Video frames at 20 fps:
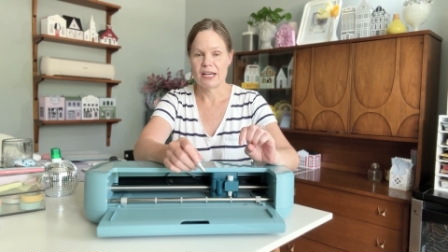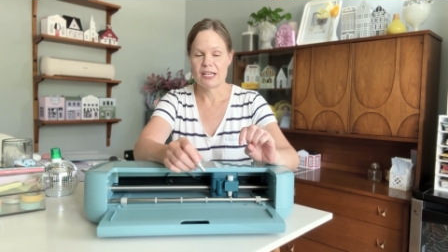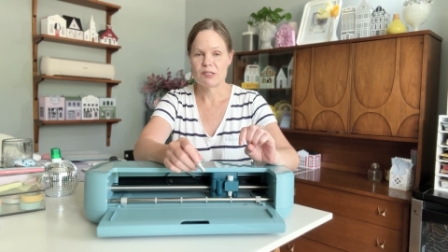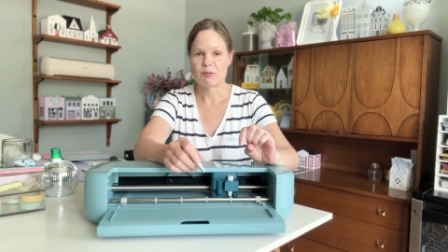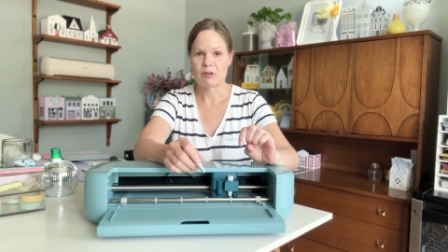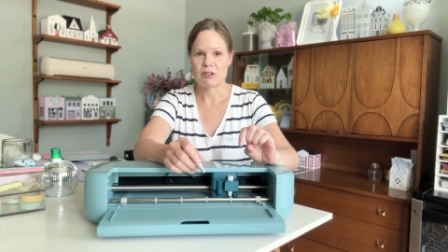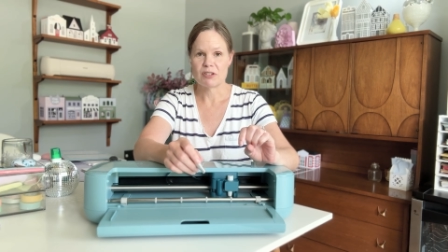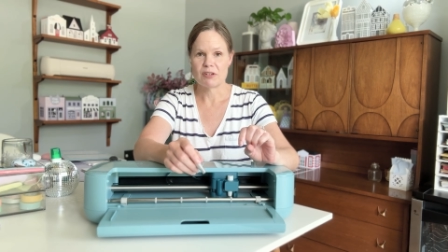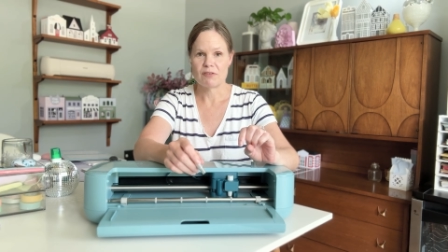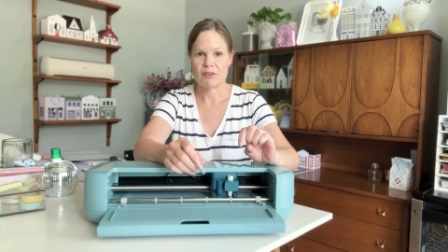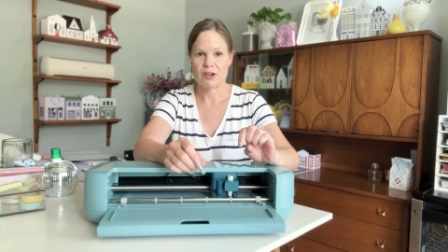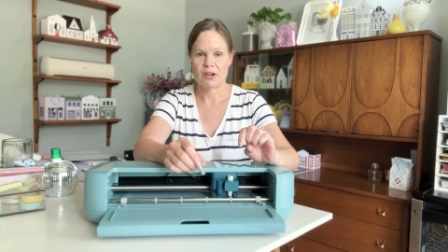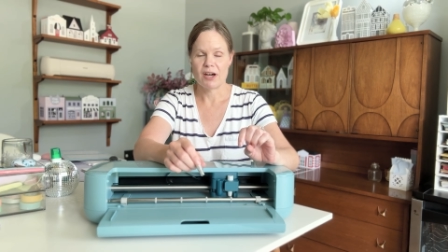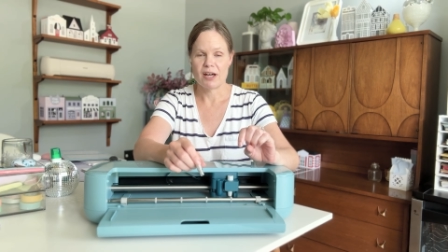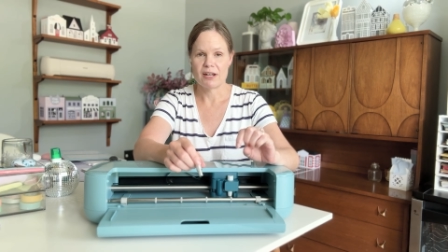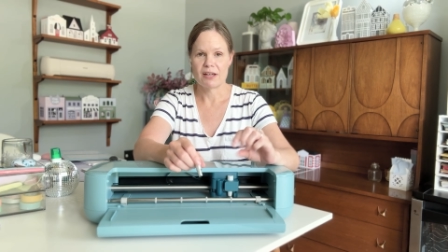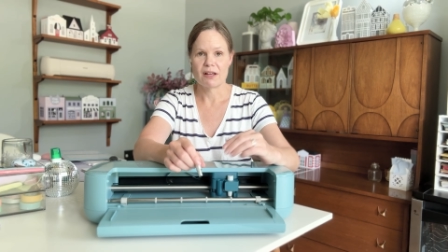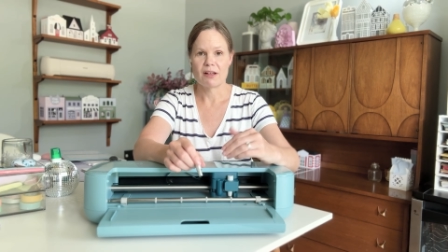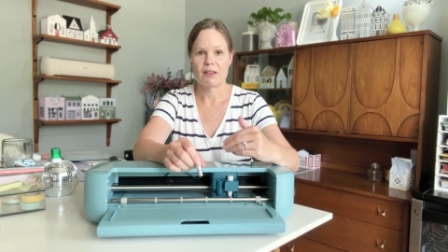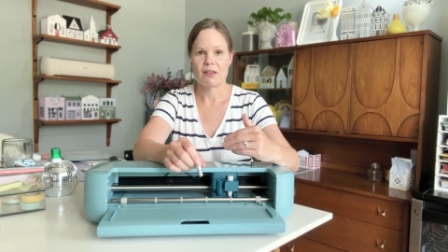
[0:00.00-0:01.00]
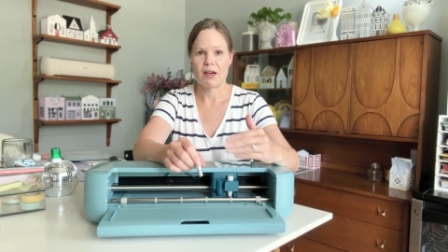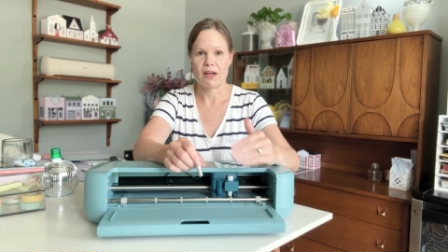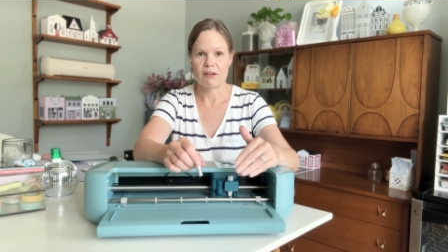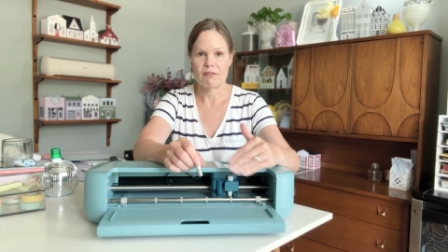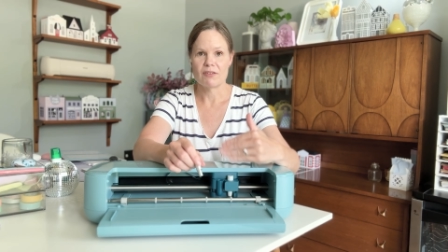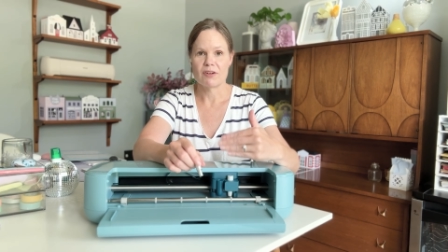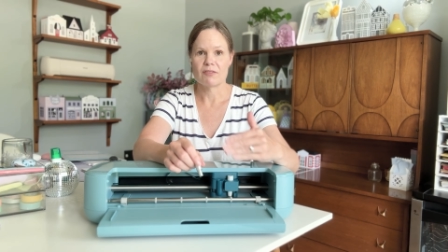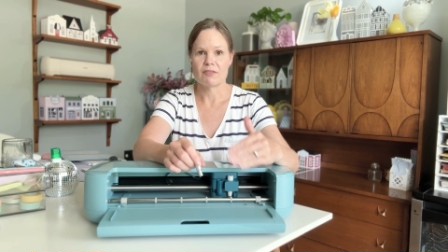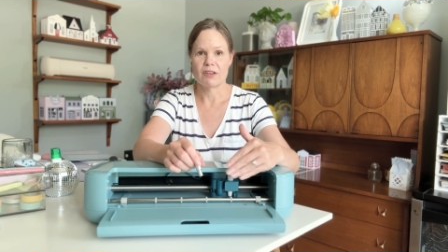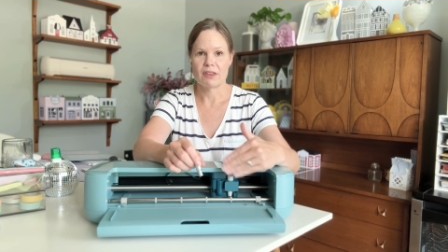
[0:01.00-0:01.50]
especially if you're cutting a lot of
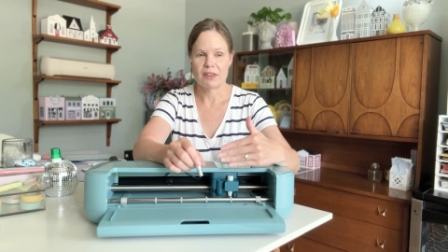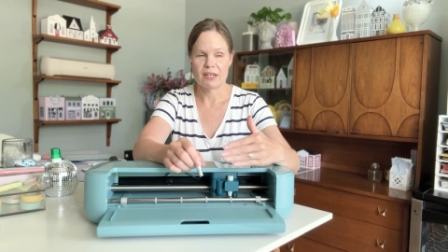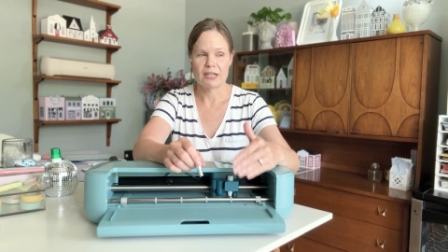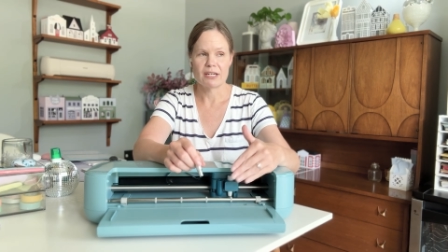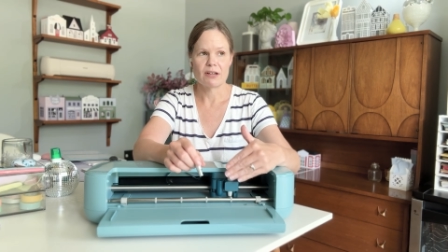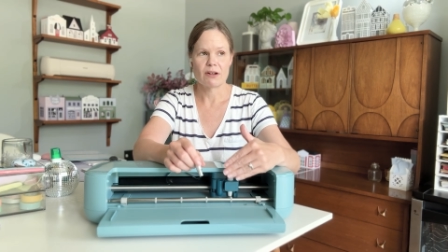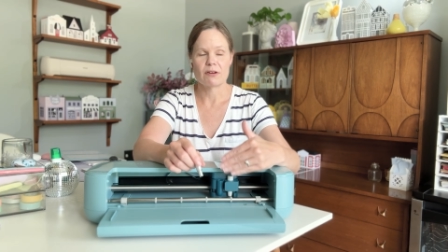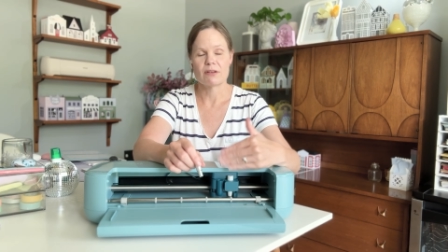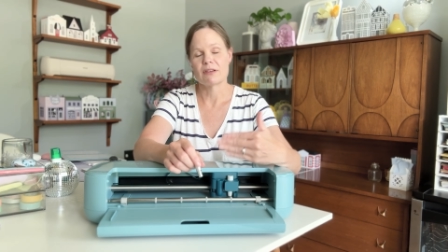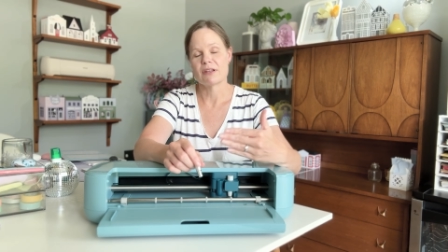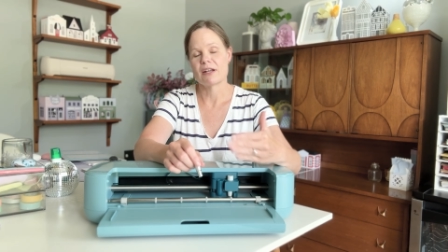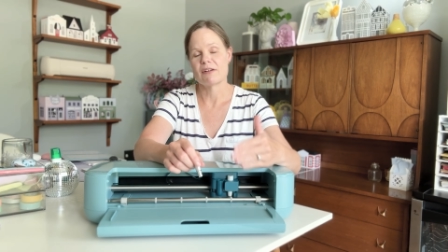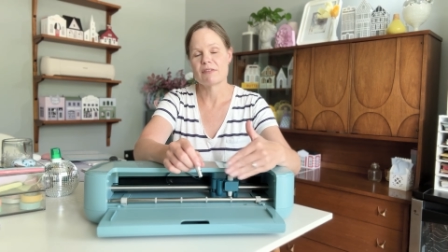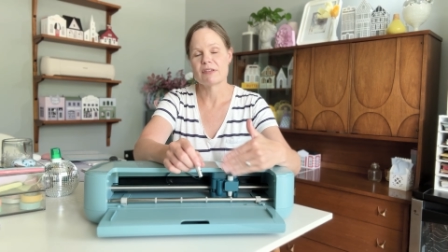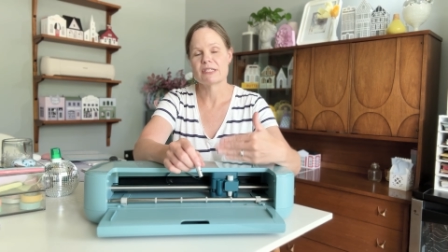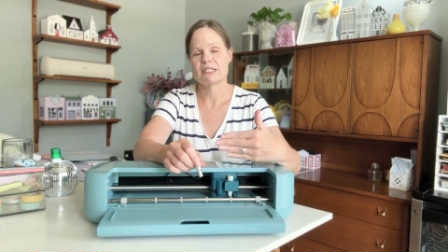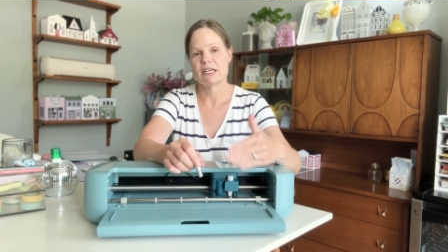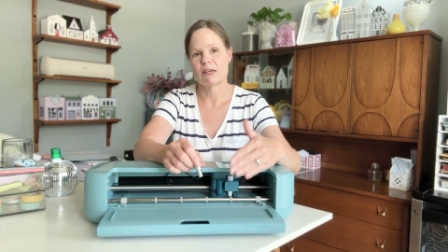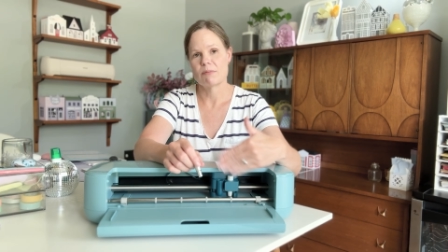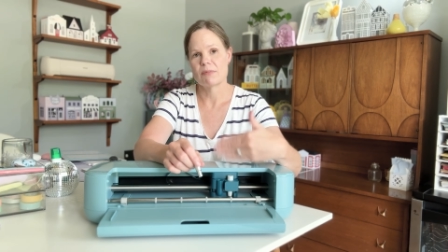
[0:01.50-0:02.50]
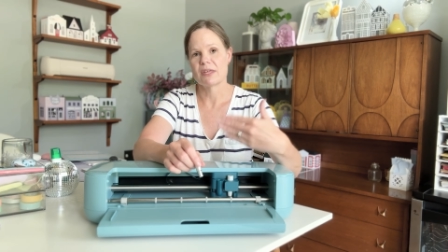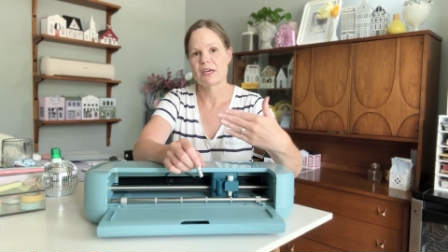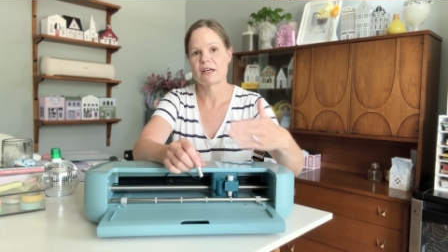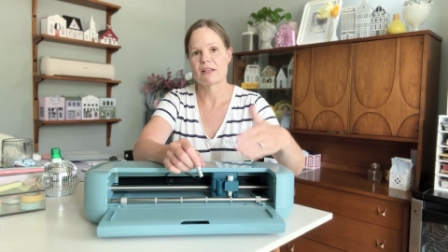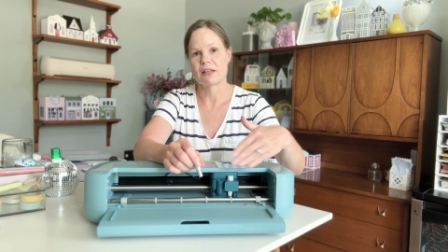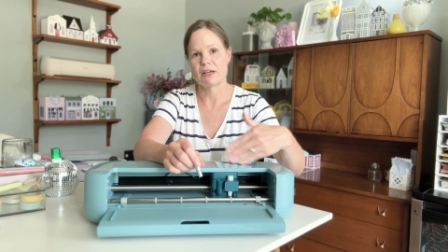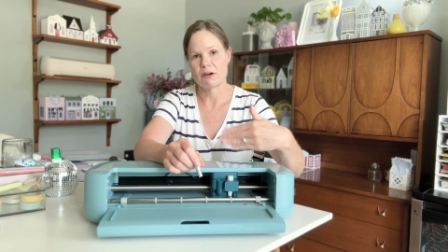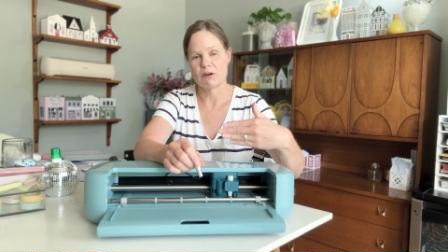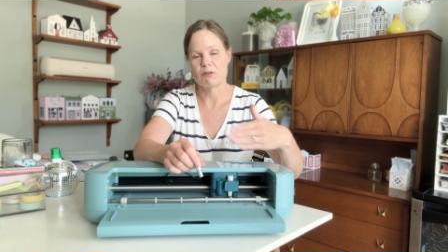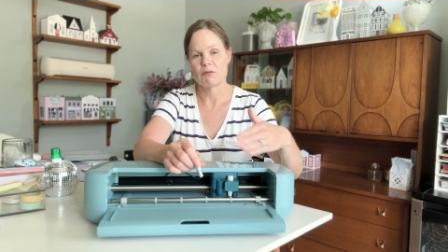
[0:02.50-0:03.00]
different things or a lot of the same thing
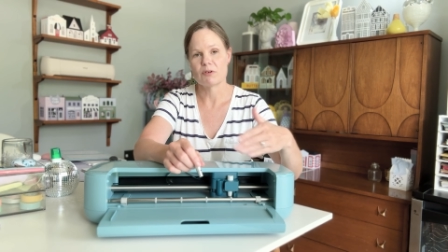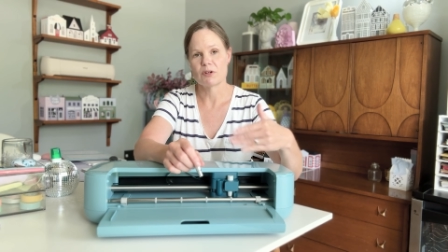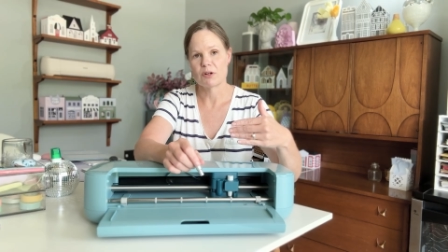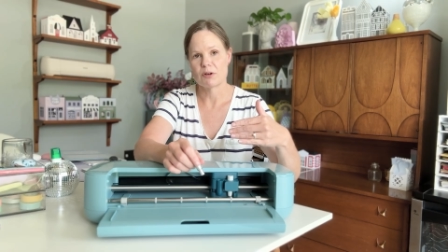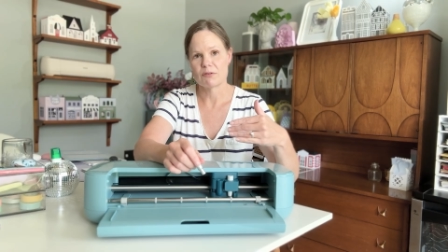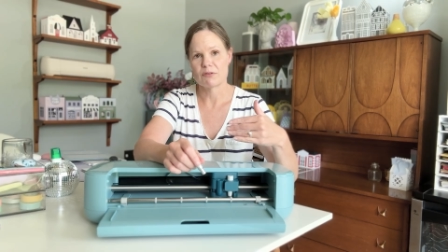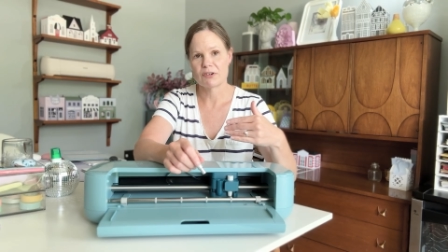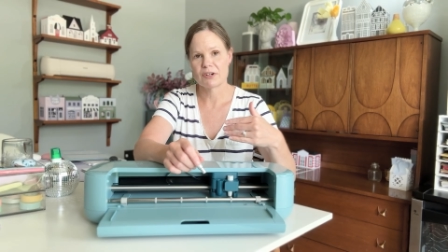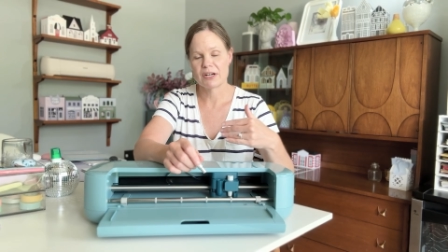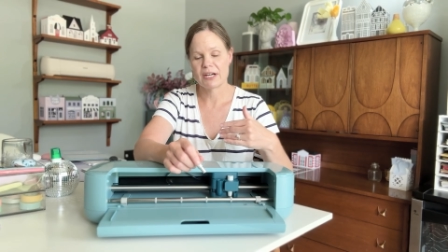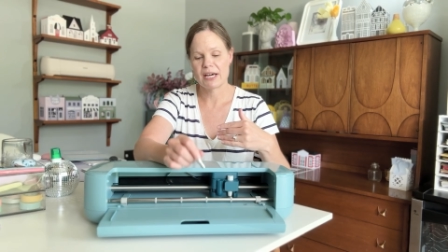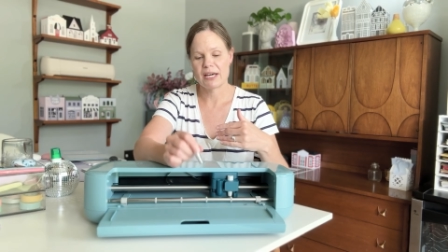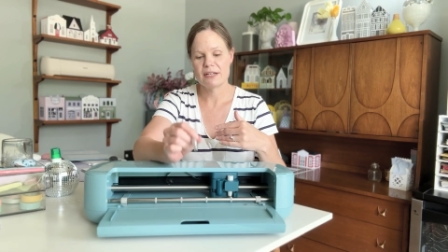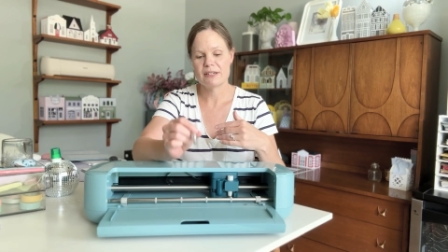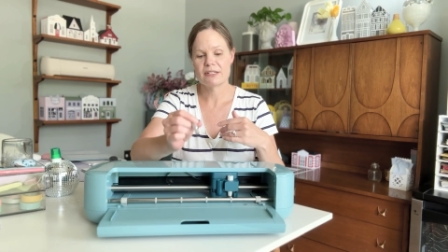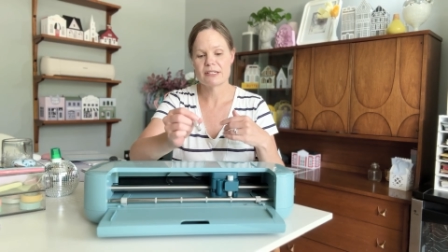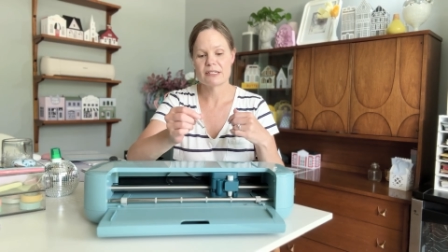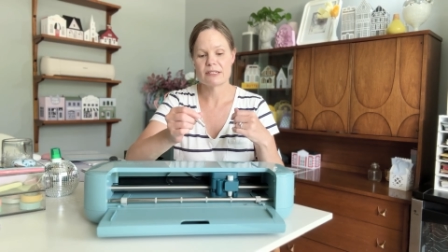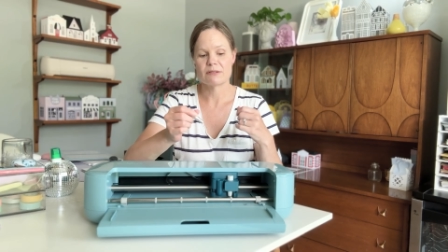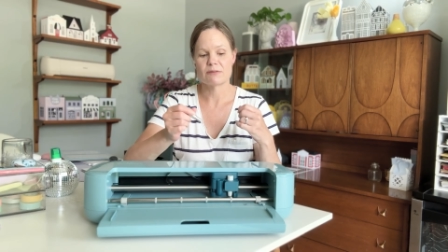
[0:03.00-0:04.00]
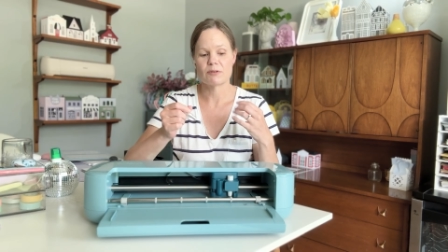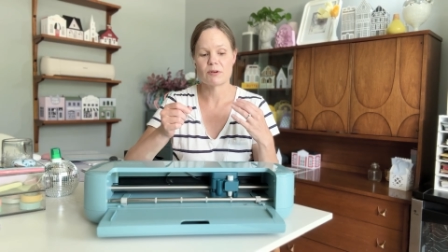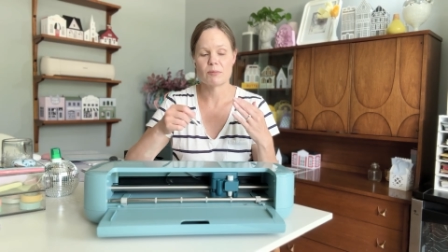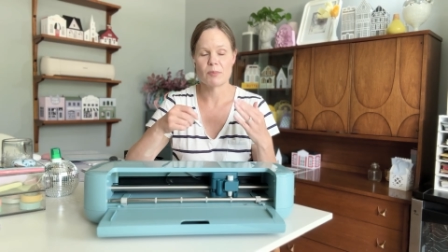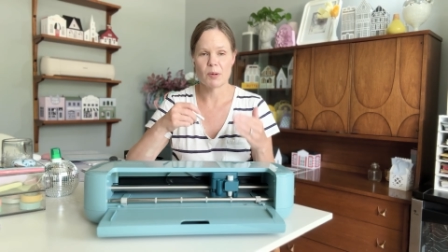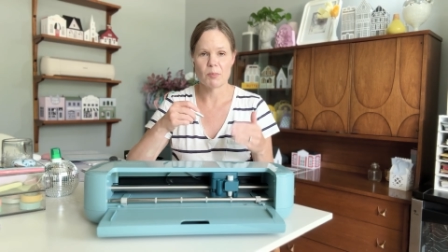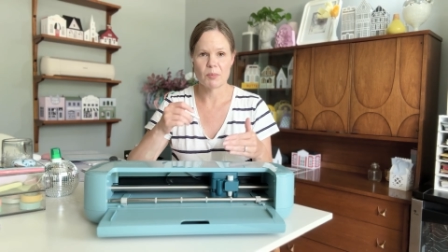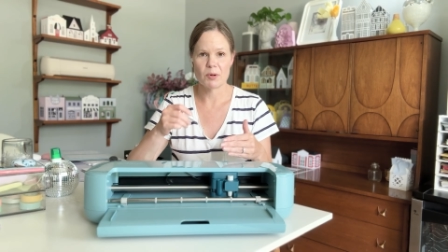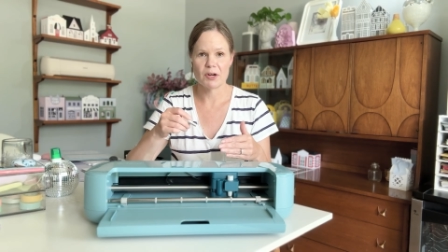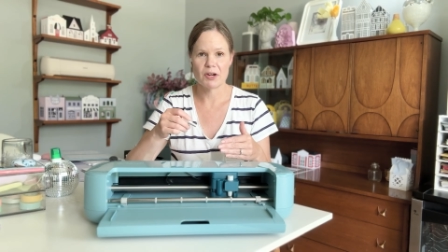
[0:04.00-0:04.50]
like over and over again to
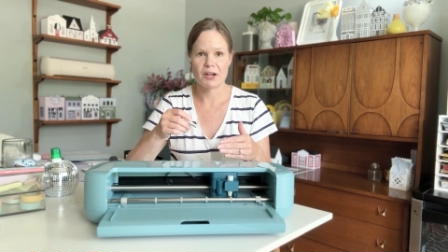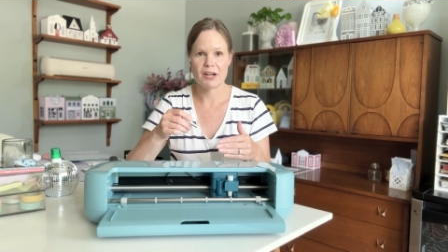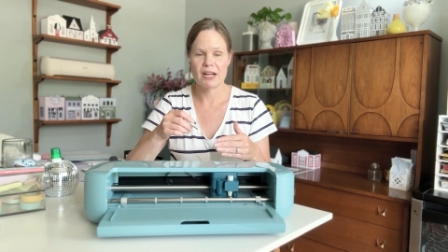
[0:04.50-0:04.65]
remember.